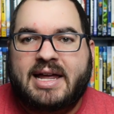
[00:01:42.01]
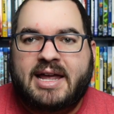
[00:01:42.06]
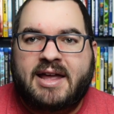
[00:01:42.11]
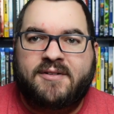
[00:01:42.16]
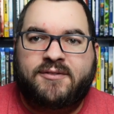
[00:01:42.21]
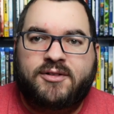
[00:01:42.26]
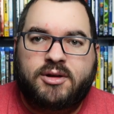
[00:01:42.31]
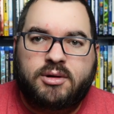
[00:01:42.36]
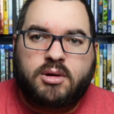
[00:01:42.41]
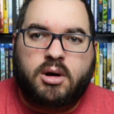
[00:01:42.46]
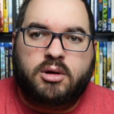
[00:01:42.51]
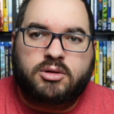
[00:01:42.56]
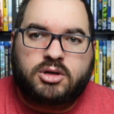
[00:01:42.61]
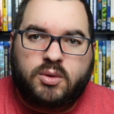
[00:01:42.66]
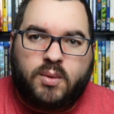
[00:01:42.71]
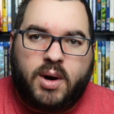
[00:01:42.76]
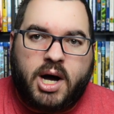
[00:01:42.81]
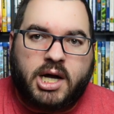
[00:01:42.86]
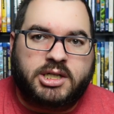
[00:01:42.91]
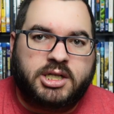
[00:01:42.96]
If you go
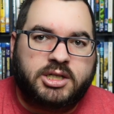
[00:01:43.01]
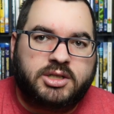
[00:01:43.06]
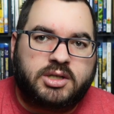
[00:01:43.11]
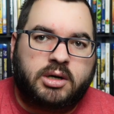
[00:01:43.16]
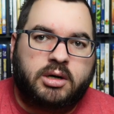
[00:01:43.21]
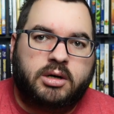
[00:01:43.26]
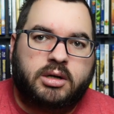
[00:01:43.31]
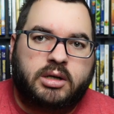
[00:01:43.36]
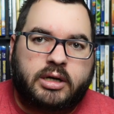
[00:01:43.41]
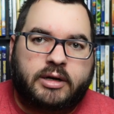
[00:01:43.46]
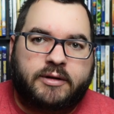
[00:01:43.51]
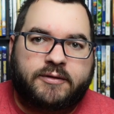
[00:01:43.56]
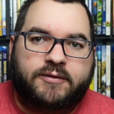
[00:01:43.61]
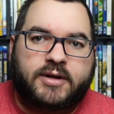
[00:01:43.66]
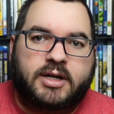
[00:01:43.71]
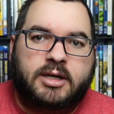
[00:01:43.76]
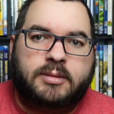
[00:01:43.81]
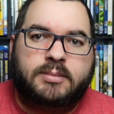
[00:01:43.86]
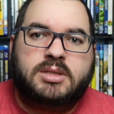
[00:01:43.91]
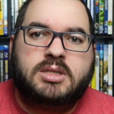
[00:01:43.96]
to watch his earlier
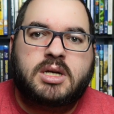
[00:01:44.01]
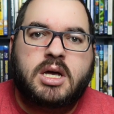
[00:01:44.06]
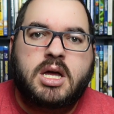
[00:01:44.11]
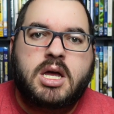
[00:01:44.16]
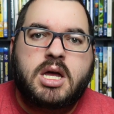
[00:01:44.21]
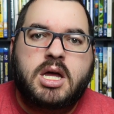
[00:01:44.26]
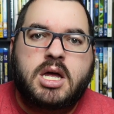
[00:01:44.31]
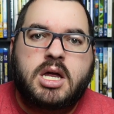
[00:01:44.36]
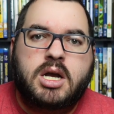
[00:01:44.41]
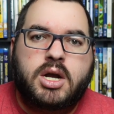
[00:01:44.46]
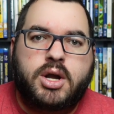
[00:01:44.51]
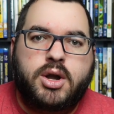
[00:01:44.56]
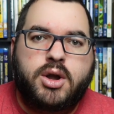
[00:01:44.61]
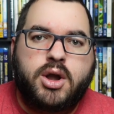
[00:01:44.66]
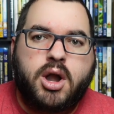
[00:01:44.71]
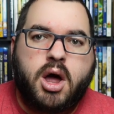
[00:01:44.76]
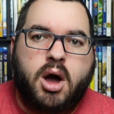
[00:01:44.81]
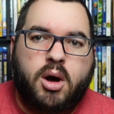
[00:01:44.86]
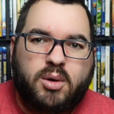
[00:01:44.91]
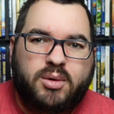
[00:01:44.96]
films,
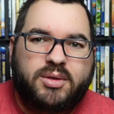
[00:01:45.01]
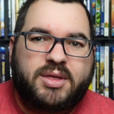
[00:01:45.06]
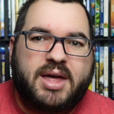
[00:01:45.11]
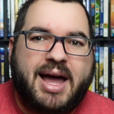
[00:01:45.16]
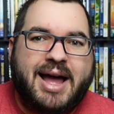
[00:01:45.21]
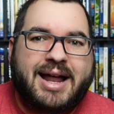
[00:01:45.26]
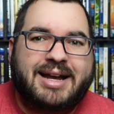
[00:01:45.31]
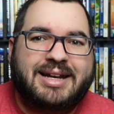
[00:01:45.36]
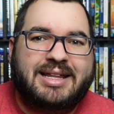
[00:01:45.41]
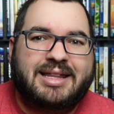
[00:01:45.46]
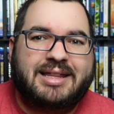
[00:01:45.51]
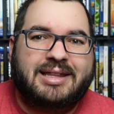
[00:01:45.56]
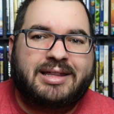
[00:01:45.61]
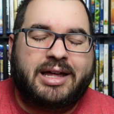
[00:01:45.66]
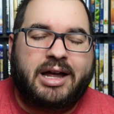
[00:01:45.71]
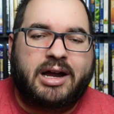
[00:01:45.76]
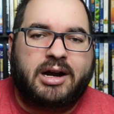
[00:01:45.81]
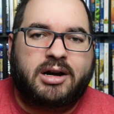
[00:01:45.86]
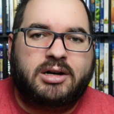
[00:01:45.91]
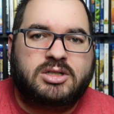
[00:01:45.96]
know that
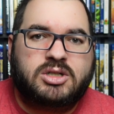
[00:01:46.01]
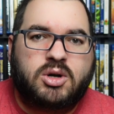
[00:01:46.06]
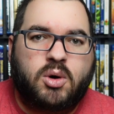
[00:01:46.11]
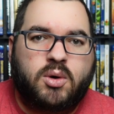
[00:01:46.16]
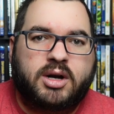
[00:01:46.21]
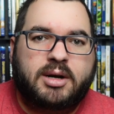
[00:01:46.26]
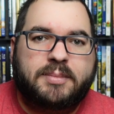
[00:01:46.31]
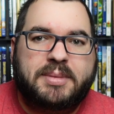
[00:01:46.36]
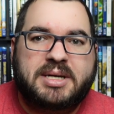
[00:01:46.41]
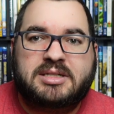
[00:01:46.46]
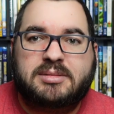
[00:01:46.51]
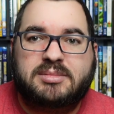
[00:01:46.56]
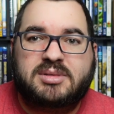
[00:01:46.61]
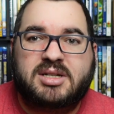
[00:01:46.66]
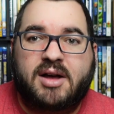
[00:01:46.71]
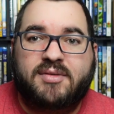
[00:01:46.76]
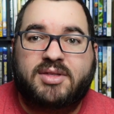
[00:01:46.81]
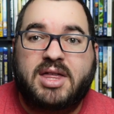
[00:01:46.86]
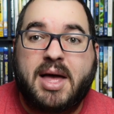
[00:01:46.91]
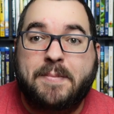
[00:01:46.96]
there's going to be some
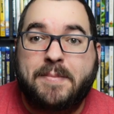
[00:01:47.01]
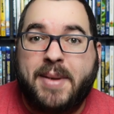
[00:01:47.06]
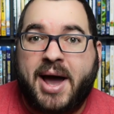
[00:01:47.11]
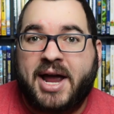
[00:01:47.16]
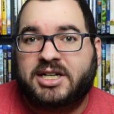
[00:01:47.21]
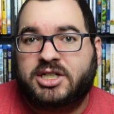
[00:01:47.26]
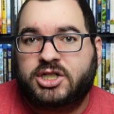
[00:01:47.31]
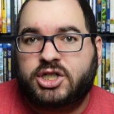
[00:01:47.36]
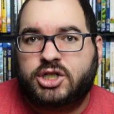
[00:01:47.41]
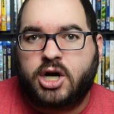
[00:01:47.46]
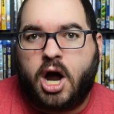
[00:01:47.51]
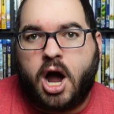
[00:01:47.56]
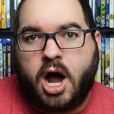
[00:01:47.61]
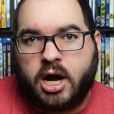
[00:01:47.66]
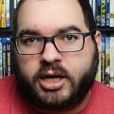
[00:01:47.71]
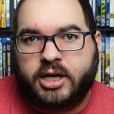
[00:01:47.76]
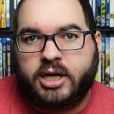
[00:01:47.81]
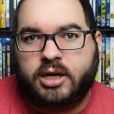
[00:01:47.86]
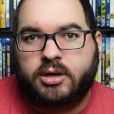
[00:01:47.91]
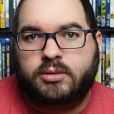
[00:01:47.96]
stuff that might
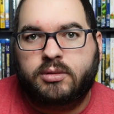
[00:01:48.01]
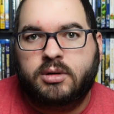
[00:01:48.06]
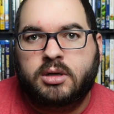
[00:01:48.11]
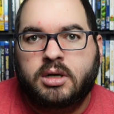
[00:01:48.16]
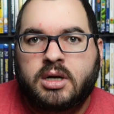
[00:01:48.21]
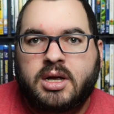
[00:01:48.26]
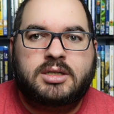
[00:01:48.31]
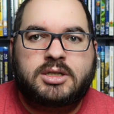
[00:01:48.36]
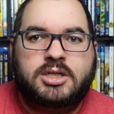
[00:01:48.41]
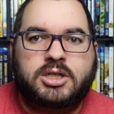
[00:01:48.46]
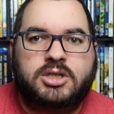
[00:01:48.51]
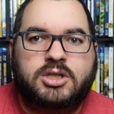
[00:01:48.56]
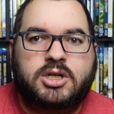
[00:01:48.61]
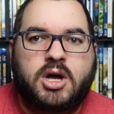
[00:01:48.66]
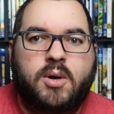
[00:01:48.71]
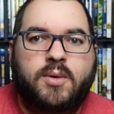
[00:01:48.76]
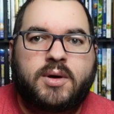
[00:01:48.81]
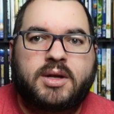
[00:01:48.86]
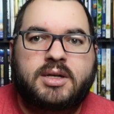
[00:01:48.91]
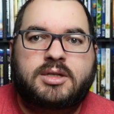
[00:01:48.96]
shock you. Just
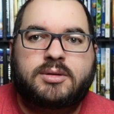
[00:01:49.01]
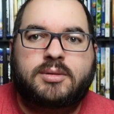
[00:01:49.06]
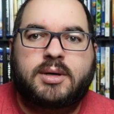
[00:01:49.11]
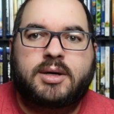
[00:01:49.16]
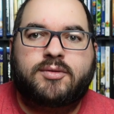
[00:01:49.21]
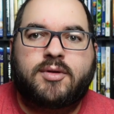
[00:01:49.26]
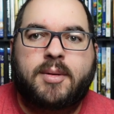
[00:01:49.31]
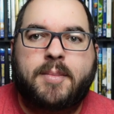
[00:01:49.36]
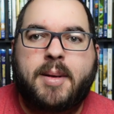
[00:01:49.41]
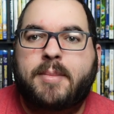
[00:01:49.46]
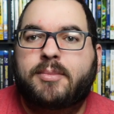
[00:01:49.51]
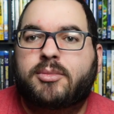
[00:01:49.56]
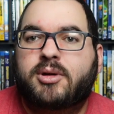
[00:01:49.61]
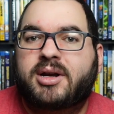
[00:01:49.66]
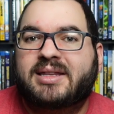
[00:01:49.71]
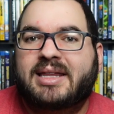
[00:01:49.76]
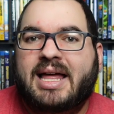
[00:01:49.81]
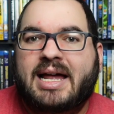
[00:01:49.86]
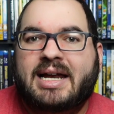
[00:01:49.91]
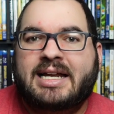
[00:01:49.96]
go into it
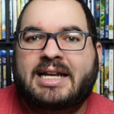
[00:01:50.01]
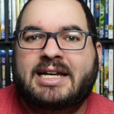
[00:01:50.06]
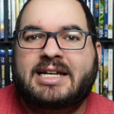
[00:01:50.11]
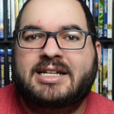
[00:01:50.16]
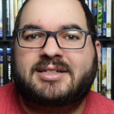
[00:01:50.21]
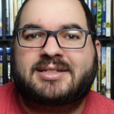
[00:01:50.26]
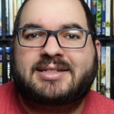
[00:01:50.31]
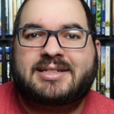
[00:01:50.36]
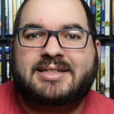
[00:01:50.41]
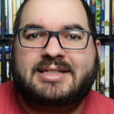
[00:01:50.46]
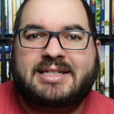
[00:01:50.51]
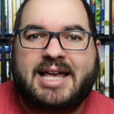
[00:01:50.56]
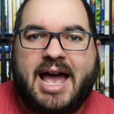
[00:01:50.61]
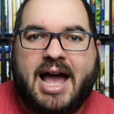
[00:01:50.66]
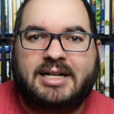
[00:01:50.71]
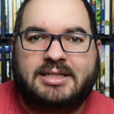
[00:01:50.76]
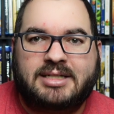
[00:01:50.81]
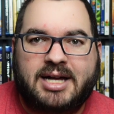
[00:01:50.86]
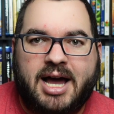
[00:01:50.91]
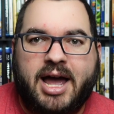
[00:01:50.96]
remembering that it is
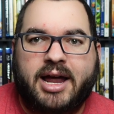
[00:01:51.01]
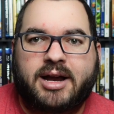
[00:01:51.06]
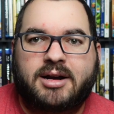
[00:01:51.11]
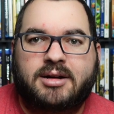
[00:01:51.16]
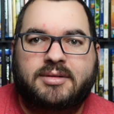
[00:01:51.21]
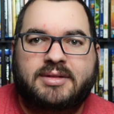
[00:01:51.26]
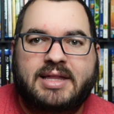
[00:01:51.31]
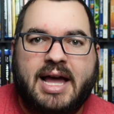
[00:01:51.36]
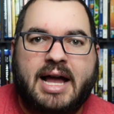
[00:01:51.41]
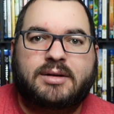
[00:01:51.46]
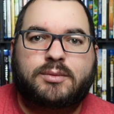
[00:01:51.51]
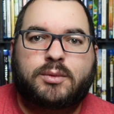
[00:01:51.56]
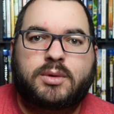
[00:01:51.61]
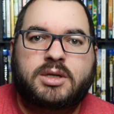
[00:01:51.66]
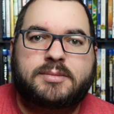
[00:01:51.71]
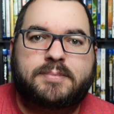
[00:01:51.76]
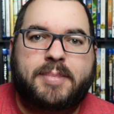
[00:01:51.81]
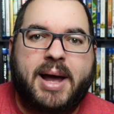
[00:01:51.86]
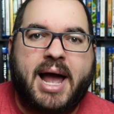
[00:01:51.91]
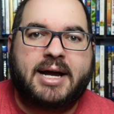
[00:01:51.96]
satire. That
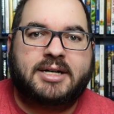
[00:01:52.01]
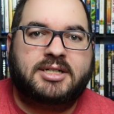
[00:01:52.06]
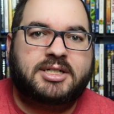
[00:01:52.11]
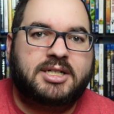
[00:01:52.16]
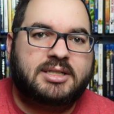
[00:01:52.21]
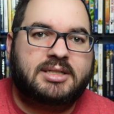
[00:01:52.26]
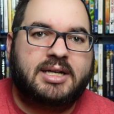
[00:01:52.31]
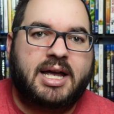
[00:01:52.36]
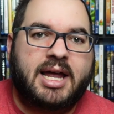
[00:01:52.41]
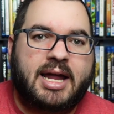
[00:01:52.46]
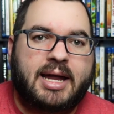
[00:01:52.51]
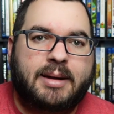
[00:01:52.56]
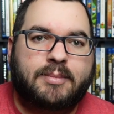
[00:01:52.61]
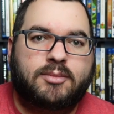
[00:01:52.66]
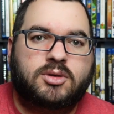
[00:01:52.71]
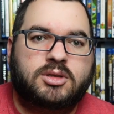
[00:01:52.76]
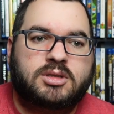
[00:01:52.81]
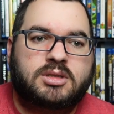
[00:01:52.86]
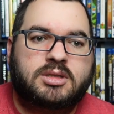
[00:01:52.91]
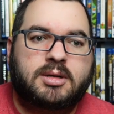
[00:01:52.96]
was Bakshi's
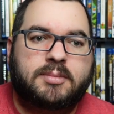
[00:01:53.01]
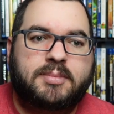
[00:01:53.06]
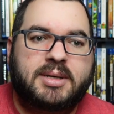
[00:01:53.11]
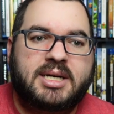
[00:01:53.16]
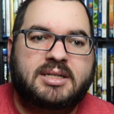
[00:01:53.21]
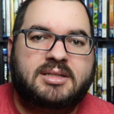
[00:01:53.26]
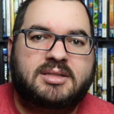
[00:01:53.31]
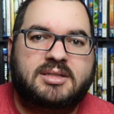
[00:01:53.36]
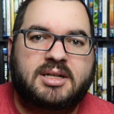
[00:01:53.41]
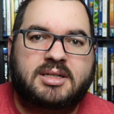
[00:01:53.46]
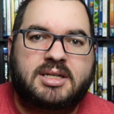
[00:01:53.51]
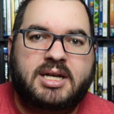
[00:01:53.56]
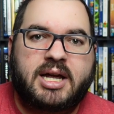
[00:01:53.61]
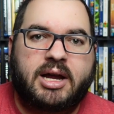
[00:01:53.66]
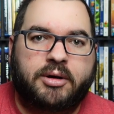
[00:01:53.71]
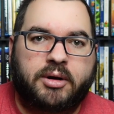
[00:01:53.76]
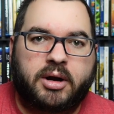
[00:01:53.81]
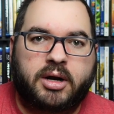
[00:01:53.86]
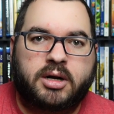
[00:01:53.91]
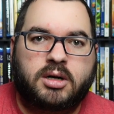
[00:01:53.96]
aim, was to be
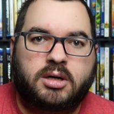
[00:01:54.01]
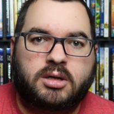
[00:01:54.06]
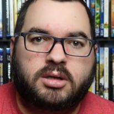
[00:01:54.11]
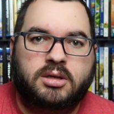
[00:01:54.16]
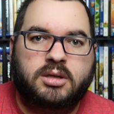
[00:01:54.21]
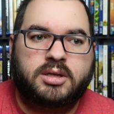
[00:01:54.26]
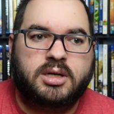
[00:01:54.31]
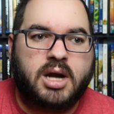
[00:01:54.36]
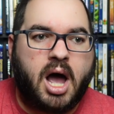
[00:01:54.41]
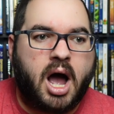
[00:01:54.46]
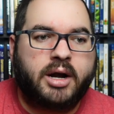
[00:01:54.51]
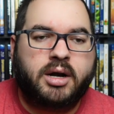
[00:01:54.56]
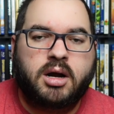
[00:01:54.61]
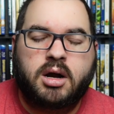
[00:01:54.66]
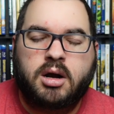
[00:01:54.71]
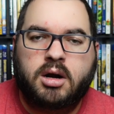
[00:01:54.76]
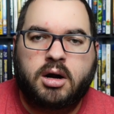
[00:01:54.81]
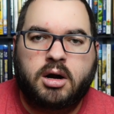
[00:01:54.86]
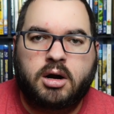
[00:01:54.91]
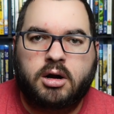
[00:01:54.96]
satirical. Not
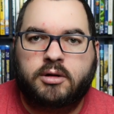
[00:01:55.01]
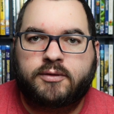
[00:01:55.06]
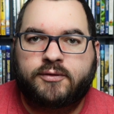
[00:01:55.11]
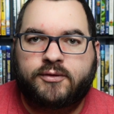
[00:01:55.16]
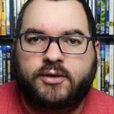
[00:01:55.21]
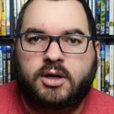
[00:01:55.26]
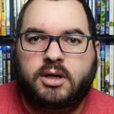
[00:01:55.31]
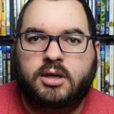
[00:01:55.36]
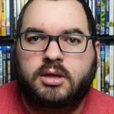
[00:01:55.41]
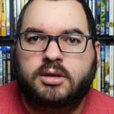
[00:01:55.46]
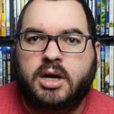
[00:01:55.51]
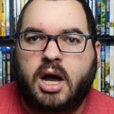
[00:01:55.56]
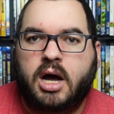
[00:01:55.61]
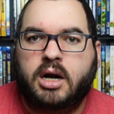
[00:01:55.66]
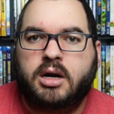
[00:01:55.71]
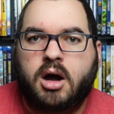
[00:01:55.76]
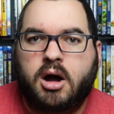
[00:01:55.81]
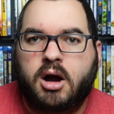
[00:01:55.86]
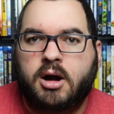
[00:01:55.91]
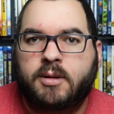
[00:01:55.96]
hurtful,
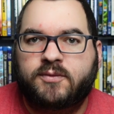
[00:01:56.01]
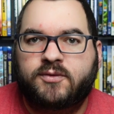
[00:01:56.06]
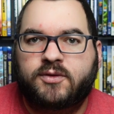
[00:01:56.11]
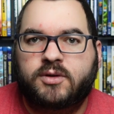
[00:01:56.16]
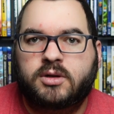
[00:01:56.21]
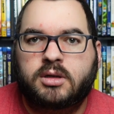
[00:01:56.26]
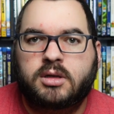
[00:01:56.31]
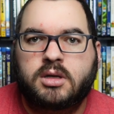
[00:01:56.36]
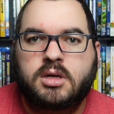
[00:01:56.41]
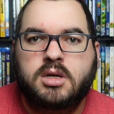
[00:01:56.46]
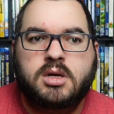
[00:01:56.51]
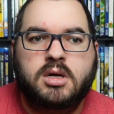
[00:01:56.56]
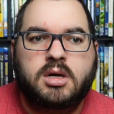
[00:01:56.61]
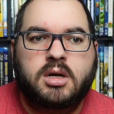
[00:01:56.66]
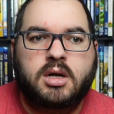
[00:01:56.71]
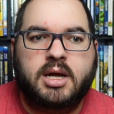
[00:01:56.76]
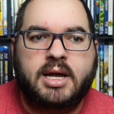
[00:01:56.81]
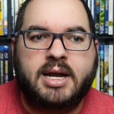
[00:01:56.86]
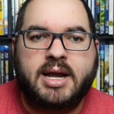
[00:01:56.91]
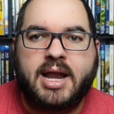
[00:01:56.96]
not harmful
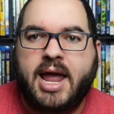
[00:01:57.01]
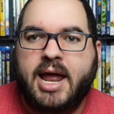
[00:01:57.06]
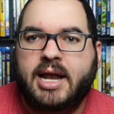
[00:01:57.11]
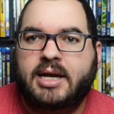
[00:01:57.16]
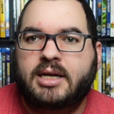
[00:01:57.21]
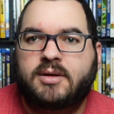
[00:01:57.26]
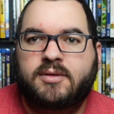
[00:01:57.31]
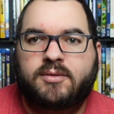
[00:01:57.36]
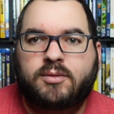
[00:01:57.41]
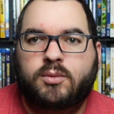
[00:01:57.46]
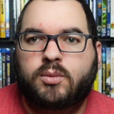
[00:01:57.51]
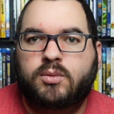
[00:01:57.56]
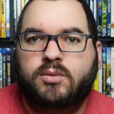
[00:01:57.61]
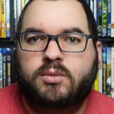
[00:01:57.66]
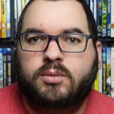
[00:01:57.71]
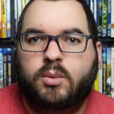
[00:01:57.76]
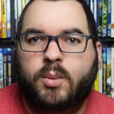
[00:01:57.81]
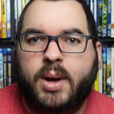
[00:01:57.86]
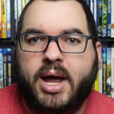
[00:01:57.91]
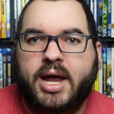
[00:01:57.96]
in any
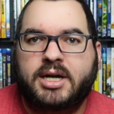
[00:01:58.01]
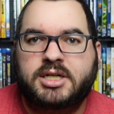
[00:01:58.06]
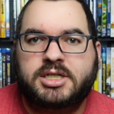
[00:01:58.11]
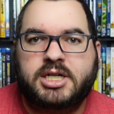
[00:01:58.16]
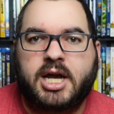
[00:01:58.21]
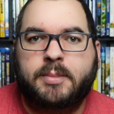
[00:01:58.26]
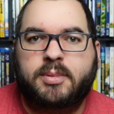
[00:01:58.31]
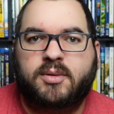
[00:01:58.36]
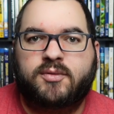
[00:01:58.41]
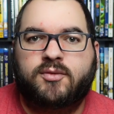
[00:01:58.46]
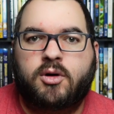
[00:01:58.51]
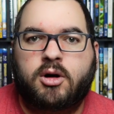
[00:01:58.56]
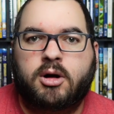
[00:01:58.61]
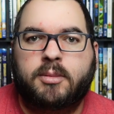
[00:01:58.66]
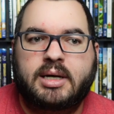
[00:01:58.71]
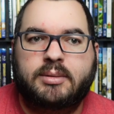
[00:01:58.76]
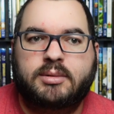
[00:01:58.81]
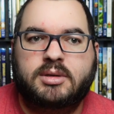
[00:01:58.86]
way, shape, or form.